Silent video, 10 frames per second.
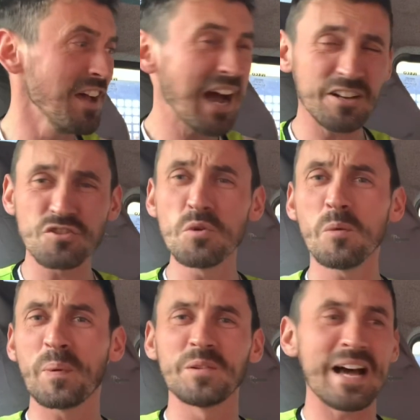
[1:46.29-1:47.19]
I drew
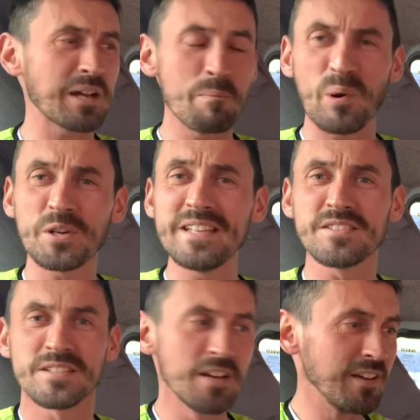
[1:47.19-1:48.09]
up a, like a
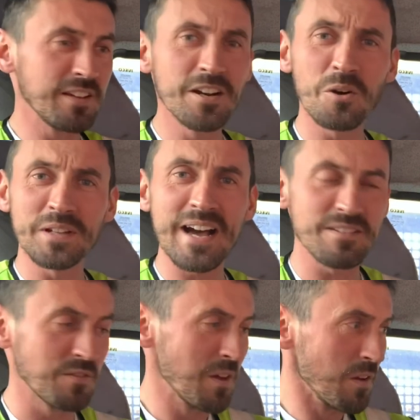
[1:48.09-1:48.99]
bookies, you know, like
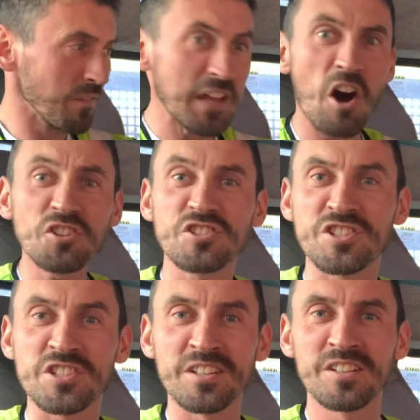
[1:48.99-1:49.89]
the odds.